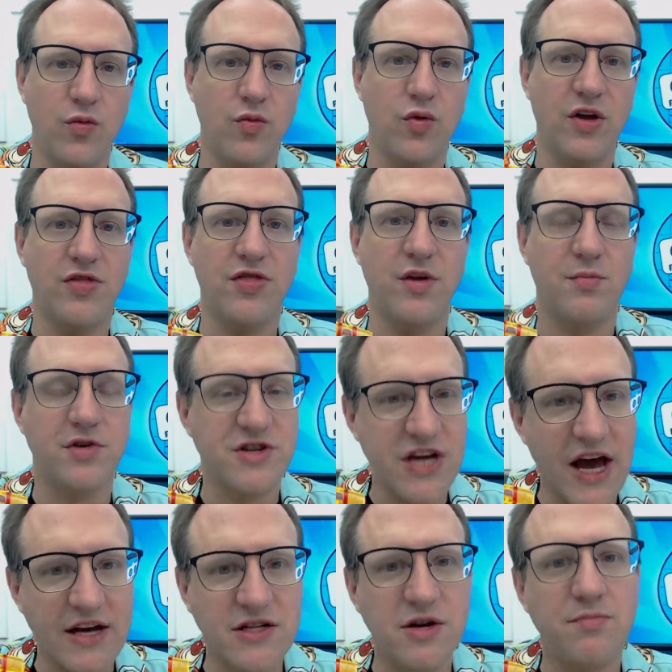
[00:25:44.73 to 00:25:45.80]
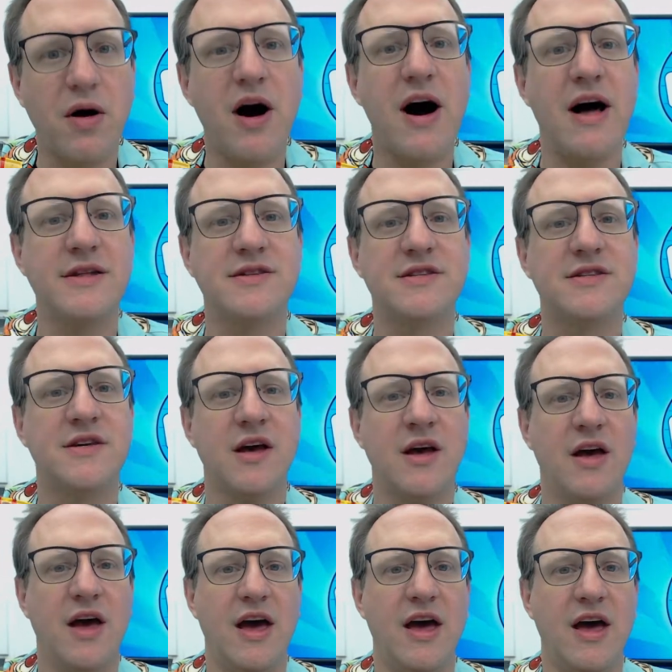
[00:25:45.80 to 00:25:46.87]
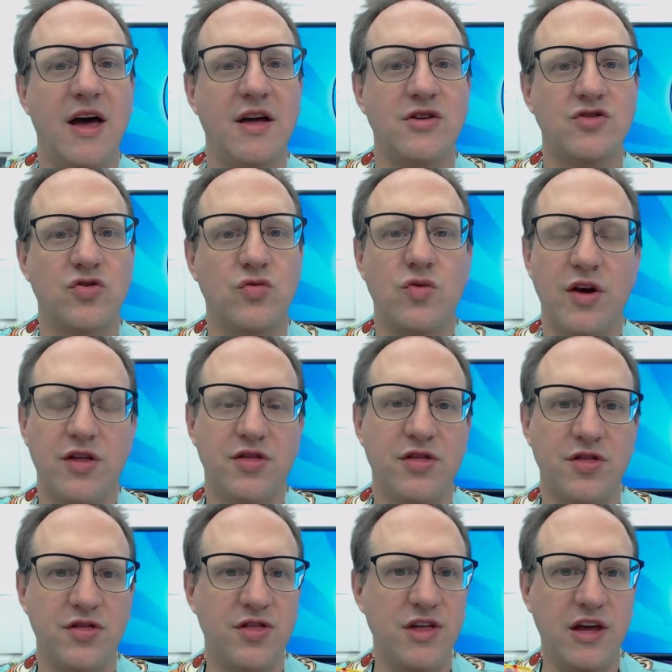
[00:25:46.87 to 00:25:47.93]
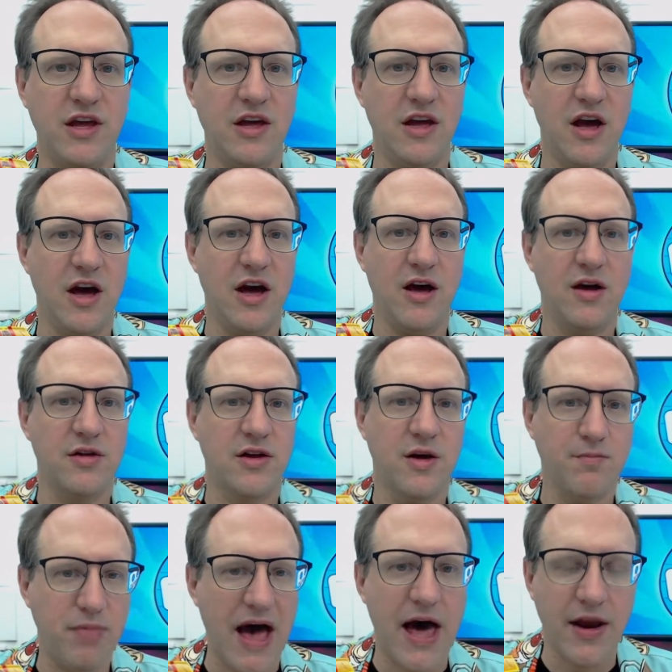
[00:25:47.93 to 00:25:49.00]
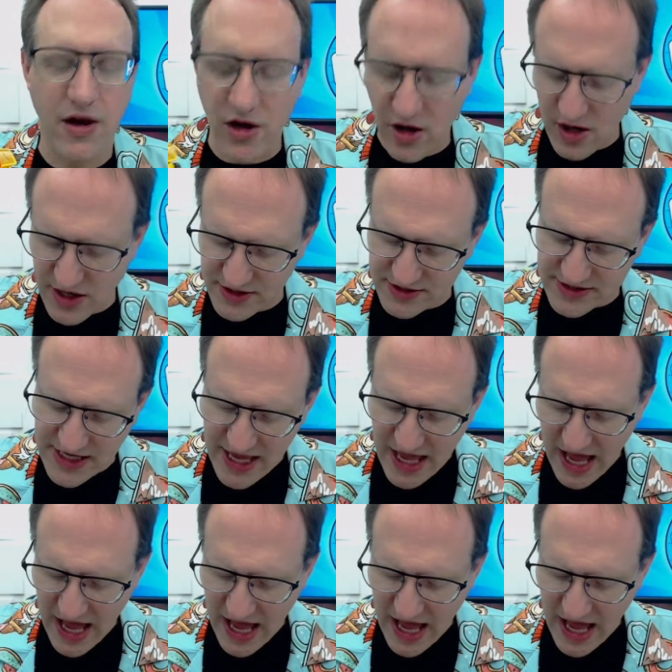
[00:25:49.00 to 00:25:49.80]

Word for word: with the Protectabots and with the, uh, Combaticons.